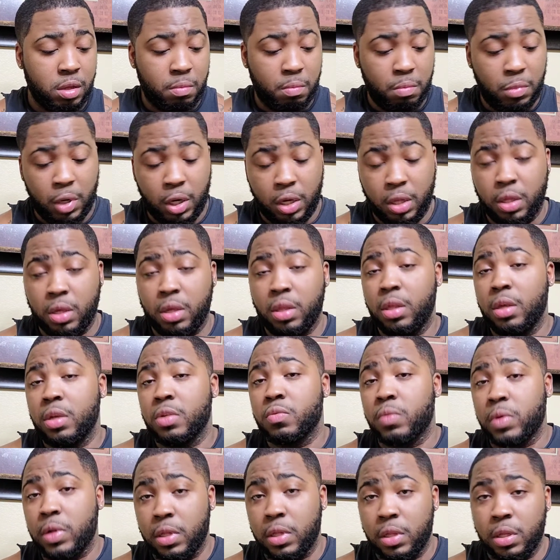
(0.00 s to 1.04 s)
but it is
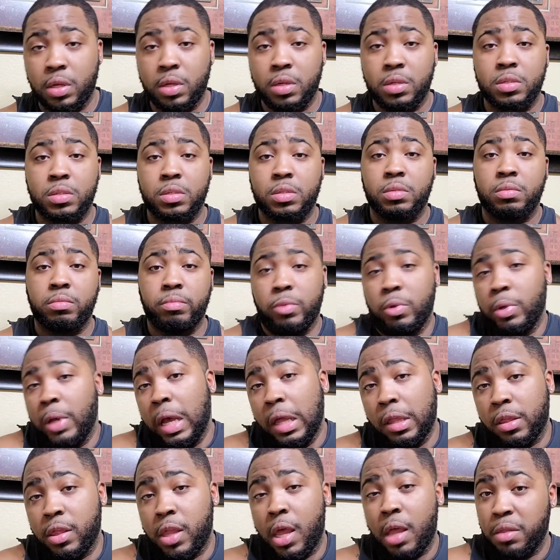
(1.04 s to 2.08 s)
what it is. You
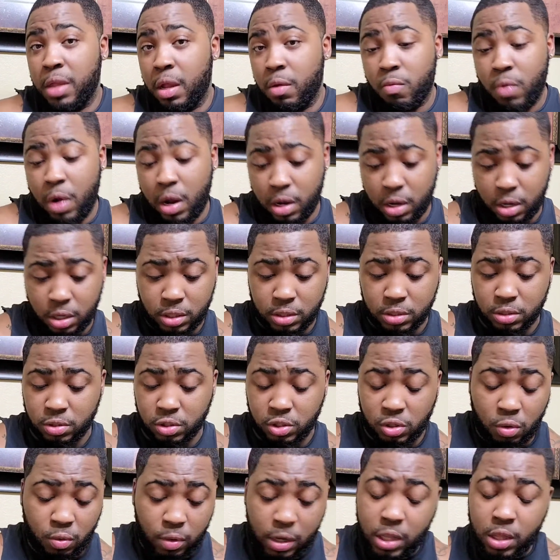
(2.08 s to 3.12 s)
got that right.
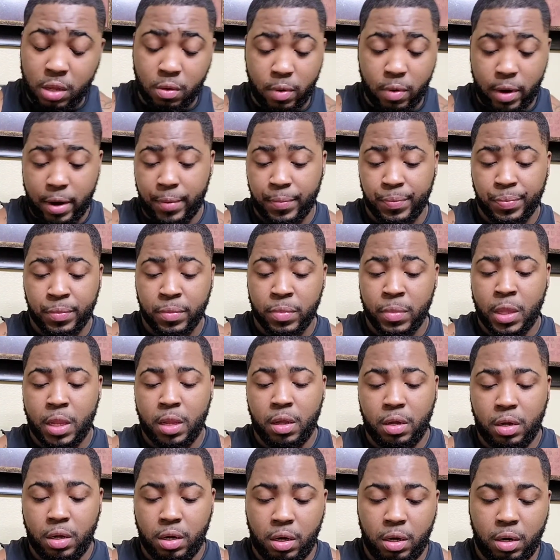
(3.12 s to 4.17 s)
So anyway,
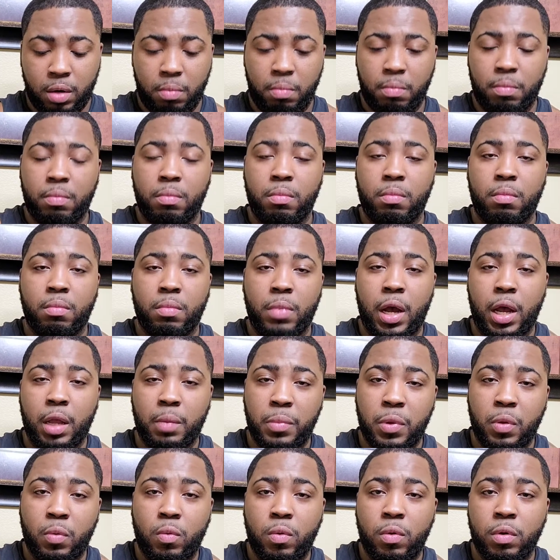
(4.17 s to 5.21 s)
I've
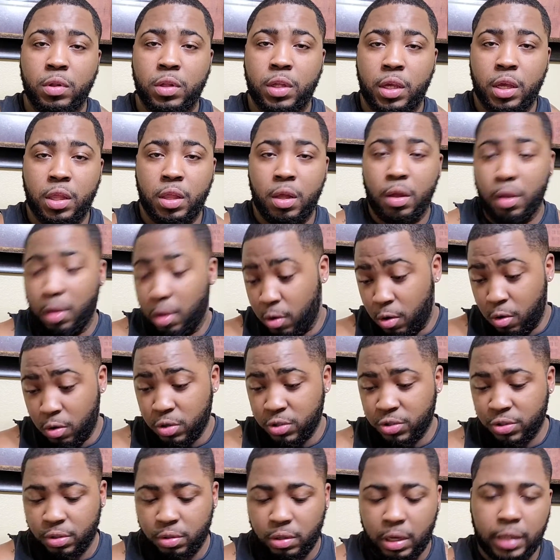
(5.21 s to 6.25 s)
been wanting to get a
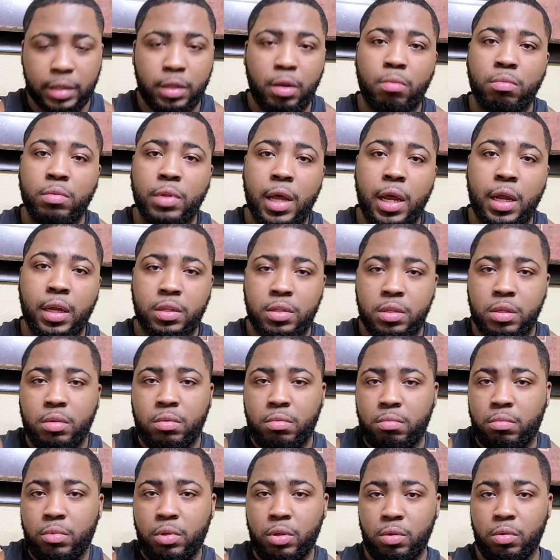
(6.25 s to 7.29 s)
holster. I don't like
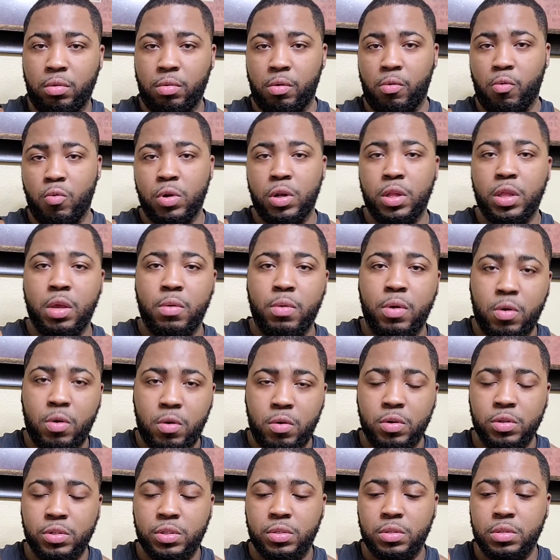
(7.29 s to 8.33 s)
ordinary
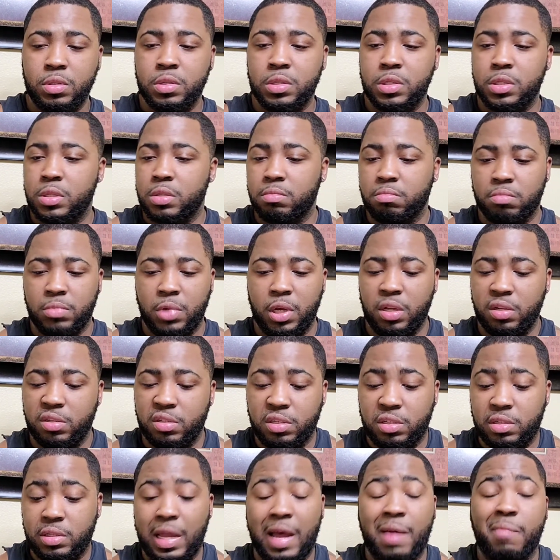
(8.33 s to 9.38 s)
holsters. It's
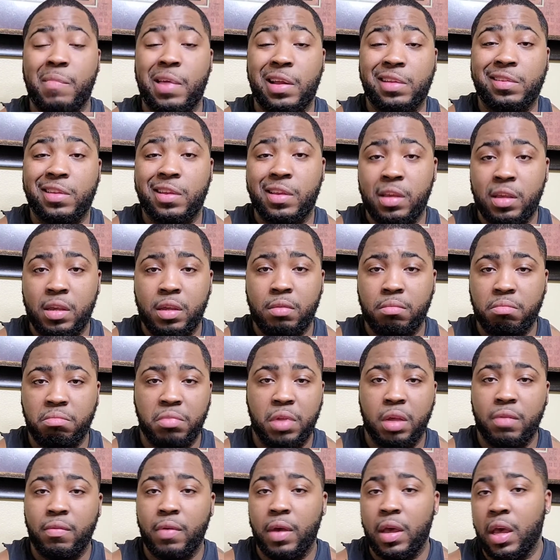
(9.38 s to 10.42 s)
just not my thing.
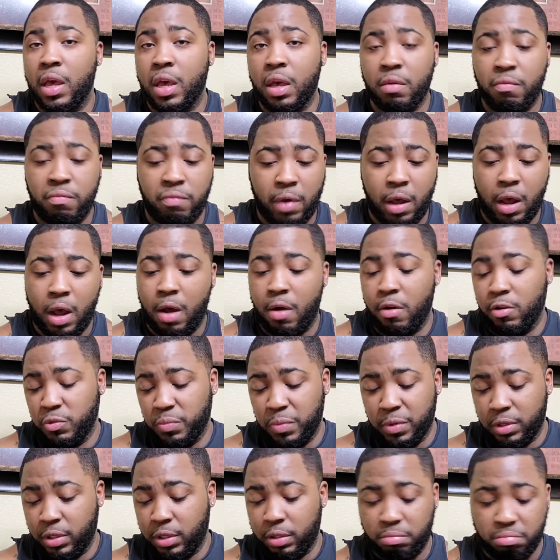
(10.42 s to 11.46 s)
Never have. I've always
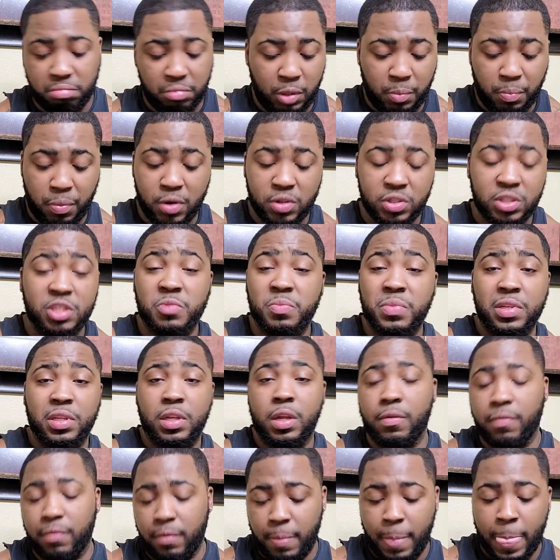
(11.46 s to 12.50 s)
been the person that's been
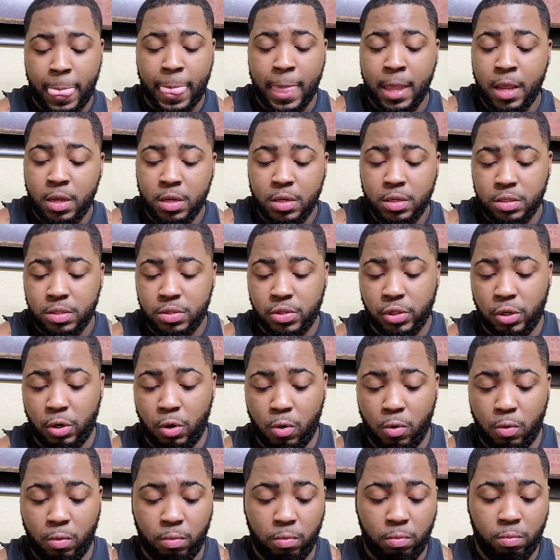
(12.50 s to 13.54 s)
different.
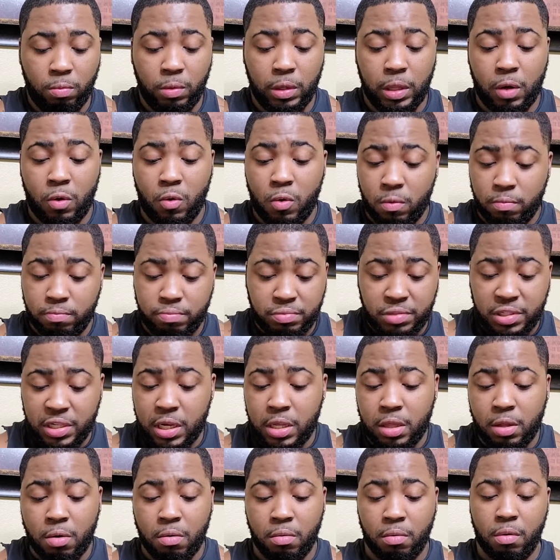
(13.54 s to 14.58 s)
So what I was seeing
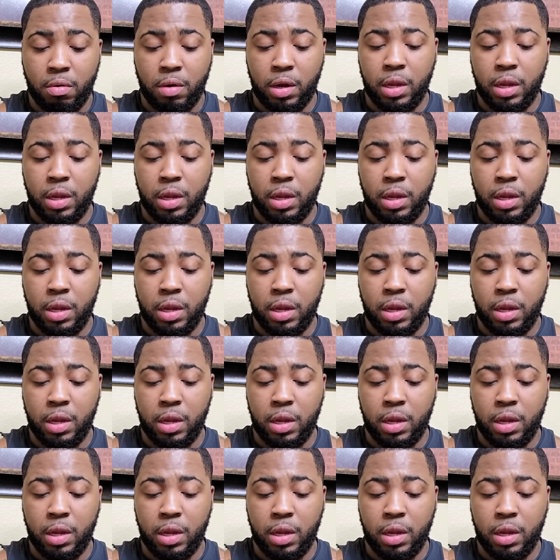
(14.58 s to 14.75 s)
on